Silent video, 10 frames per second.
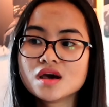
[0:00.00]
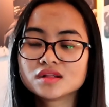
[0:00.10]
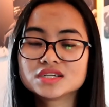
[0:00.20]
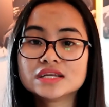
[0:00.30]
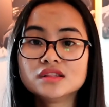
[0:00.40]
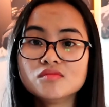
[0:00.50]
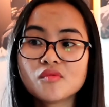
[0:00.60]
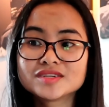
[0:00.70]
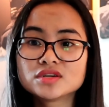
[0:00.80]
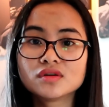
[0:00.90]
tapos hindi mo
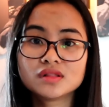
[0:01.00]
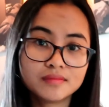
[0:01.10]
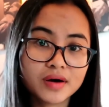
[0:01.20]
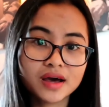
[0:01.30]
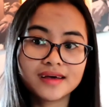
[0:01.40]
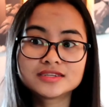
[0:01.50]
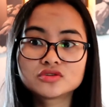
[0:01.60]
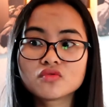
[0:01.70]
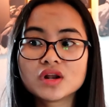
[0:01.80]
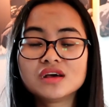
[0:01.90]
masagot, diba? It's
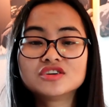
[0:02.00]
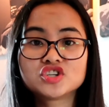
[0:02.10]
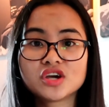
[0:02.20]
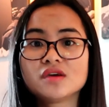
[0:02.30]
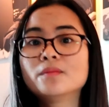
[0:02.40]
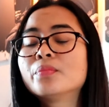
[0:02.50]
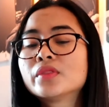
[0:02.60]
really a shame.